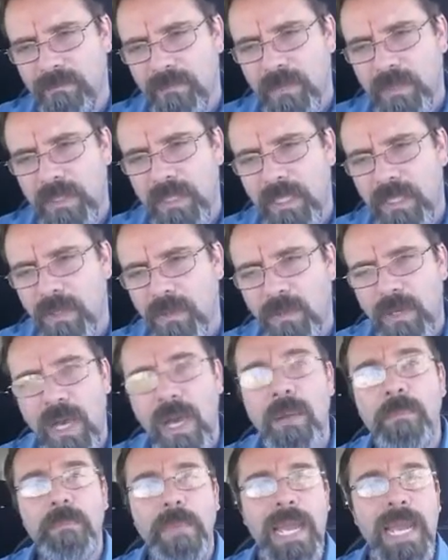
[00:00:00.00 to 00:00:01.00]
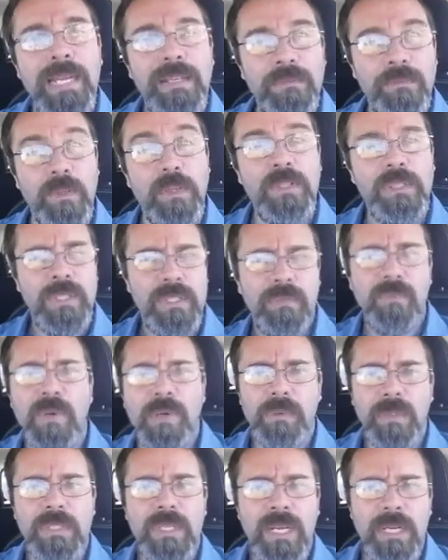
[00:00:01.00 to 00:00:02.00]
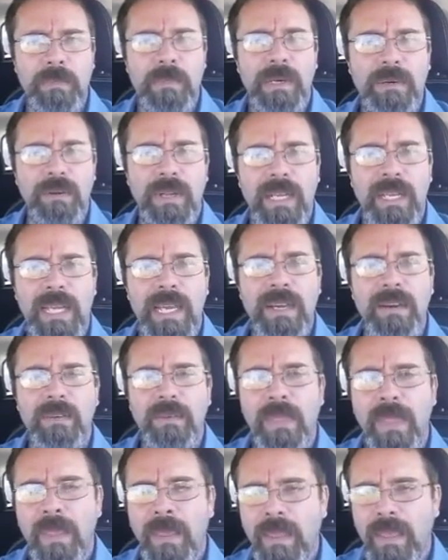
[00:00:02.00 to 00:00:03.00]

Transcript: know, unpacked version of what we're talking about right now.